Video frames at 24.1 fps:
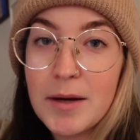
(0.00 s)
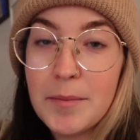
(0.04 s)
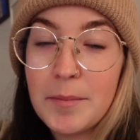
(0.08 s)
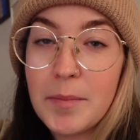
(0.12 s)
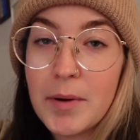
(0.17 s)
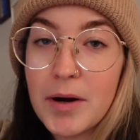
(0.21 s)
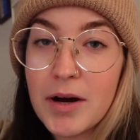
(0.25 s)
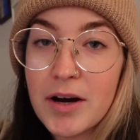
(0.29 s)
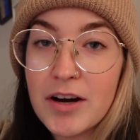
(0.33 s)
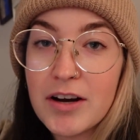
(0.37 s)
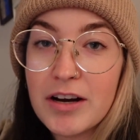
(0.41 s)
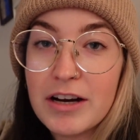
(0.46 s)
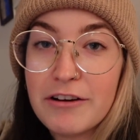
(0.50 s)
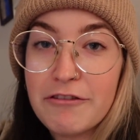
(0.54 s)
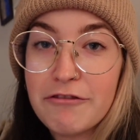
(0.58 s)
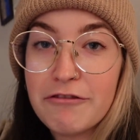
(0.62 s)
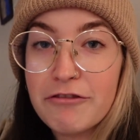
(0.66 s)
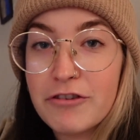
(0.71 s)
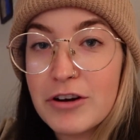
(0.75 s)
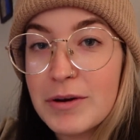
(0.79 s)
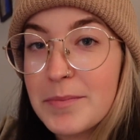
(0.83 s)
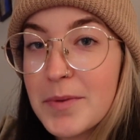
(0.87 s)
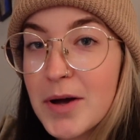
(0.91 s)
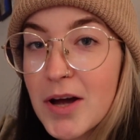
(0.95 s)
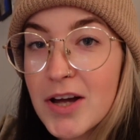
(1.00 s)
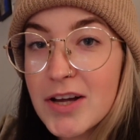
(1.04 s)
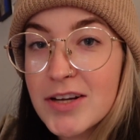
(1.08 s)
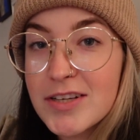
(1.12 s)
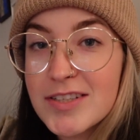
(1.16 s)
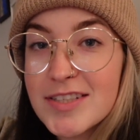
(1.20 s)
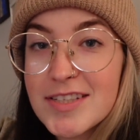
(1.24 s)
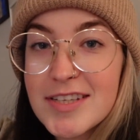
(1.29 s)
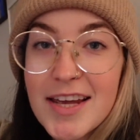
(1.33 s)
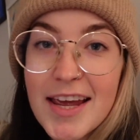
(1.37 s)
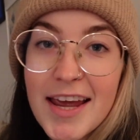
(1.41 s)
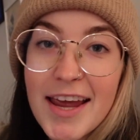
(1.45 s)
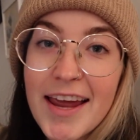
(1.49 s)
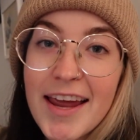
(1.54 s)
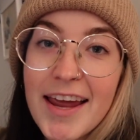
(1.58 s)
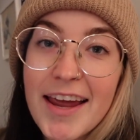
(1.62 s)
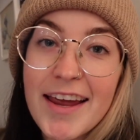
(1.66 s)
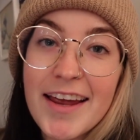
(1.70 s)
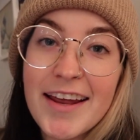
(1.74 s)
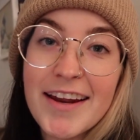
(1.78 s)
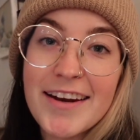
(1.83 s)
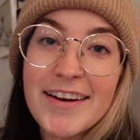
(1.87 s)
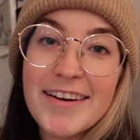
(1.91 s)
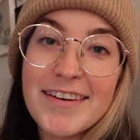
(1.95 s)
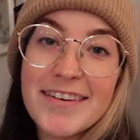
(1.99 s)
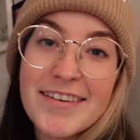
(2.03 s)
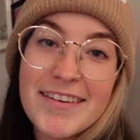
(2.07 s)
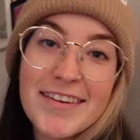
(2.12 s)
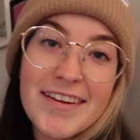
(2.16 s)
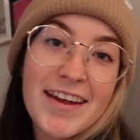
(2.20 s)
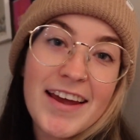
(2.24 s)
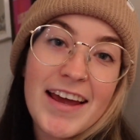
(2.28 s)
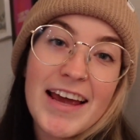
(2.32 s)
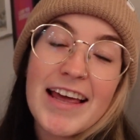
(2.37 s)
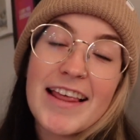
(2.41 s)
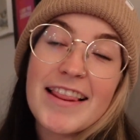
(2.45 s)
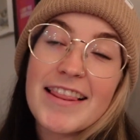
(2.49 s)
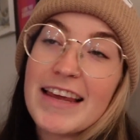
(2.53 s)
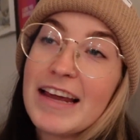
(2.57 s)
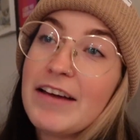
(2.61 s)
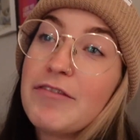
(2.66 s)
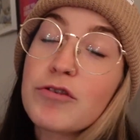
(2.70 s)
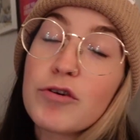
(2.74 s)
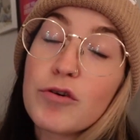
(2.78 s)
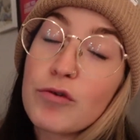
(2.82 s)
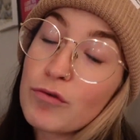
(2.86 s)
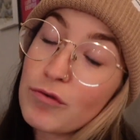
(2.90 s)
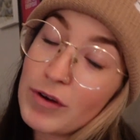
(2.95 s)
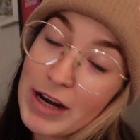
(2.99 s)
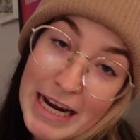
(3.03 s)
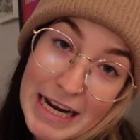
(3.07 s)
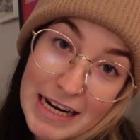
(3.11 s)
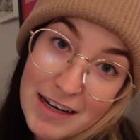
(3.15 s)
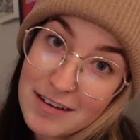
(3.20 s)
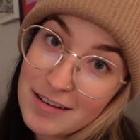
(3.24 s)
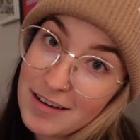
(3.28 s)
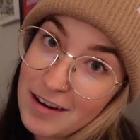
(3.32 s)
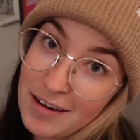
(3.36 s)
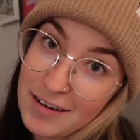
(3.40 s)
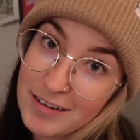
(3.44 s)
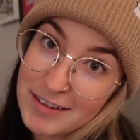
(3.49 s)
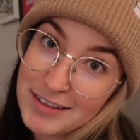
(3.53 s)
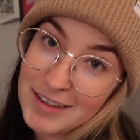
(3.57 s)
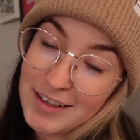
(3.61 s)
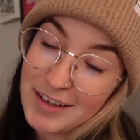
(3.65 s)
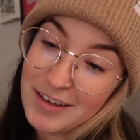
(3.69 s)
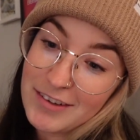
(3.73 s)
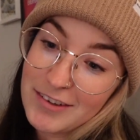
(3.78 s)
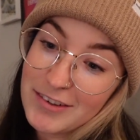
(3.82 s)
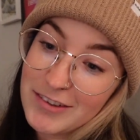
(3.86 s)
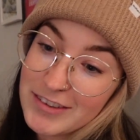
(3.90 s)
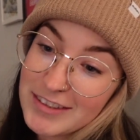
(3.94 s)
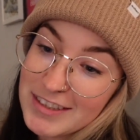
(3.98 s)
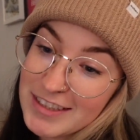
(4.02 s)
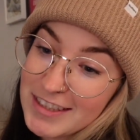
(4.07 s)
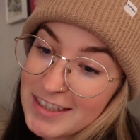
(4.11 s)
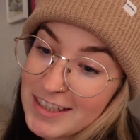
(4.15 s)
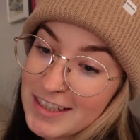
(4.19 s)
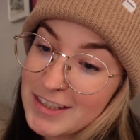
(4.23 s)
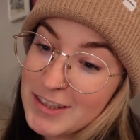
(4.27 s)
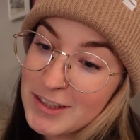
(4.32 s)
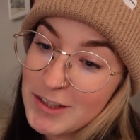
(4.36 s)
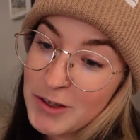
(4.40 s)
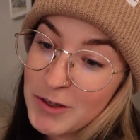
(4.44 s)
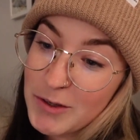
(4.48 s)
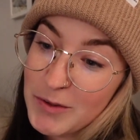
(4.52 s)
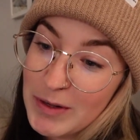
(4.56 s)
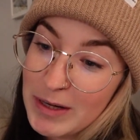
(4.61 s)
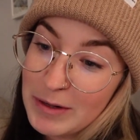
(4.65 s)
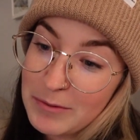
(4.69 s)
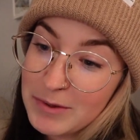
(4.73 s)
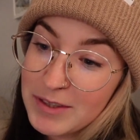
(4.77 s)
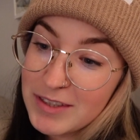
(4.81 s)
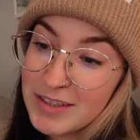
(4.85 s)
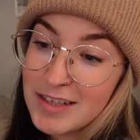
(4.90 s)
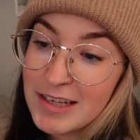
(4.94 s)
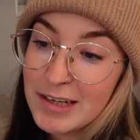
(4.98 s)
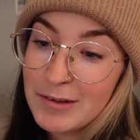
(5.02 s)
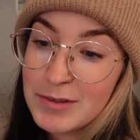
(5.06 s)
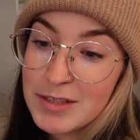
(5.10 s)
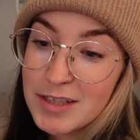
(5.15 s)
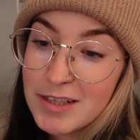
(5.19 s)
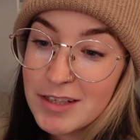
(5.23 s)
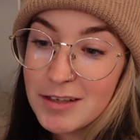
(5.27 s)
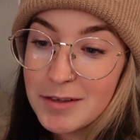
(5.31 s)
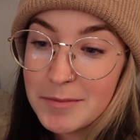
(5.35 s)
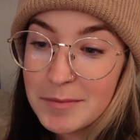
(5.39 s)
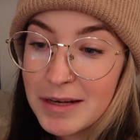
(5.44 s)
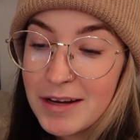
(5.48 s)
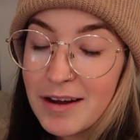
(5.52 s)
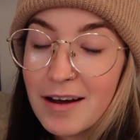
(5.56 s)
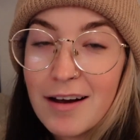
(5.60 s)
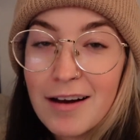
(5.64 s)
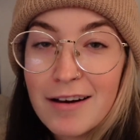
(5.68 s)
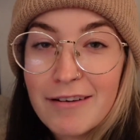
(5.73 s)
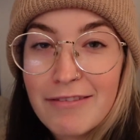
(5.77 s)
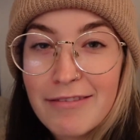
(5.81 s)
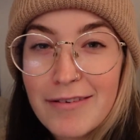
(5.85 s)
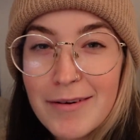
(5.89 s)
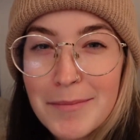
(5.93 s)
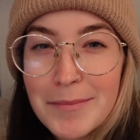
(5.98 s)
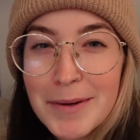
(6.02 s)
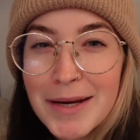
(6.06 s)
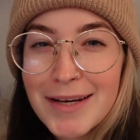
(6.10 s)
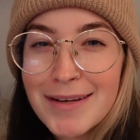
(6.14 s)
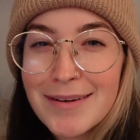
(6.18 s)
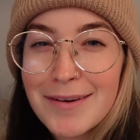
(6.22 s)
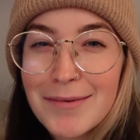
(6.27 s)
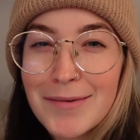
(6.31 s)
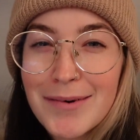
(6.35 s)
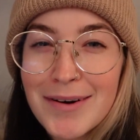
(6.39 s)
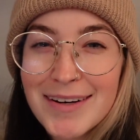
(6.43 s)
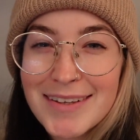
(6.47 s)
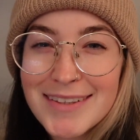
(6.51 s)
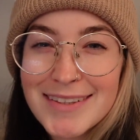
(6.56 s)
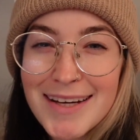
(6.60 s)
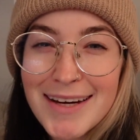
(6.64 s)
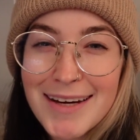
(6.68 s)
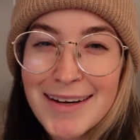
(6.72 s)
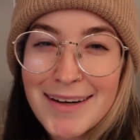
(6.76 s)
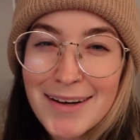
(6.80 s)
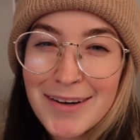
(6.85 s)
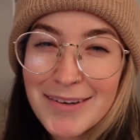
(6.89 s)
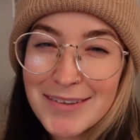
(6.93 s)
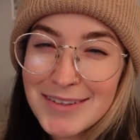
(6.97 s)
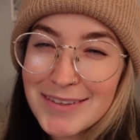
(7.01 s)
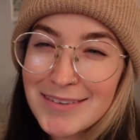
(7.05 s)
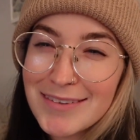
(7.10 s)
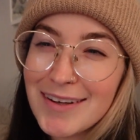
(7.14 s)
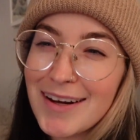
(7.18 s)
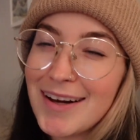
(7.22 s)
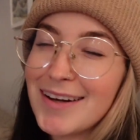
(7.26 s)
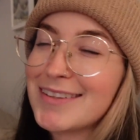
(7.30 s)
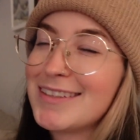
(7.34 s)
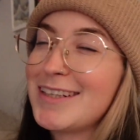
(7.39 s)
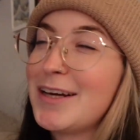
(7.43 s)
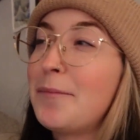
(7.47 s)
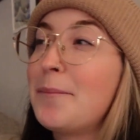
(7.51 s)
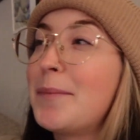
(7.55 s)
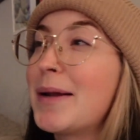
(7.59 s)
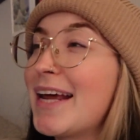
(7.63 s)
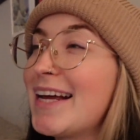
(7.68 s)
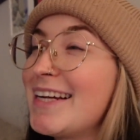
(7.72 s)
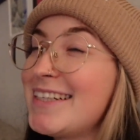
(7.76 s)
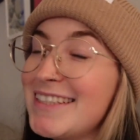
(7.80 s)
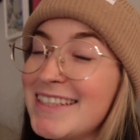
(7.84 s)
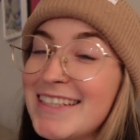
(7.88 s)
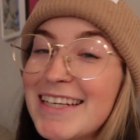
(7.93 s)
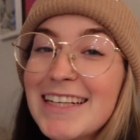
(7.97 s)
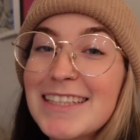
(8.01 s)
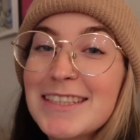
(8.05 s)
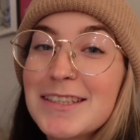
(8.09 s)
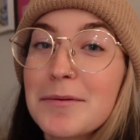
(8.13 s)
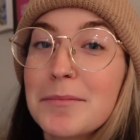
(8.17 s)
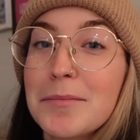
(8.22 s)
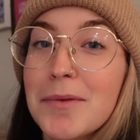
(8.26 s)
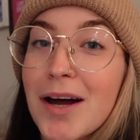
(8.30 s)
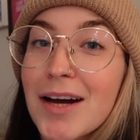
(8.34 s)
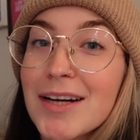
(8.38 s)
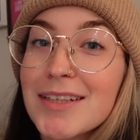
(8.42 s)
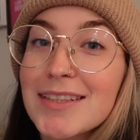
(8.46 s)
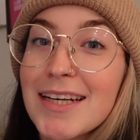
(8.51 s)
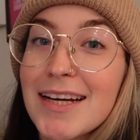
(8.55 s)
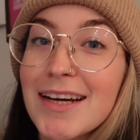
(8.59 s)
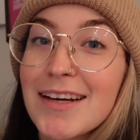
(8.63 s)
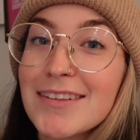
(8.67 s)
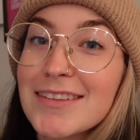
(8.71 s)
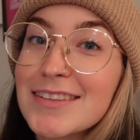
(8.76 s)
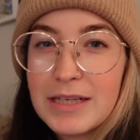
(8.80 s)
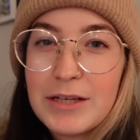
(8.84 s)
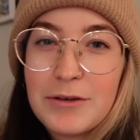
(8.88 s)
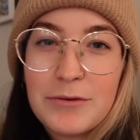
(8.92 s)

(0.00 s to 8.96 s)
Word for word: bar in Fremont, and they have great cocktails, so I will say it was a little bit hard for me to want to say no to a cocktail, but I did get some mocktails.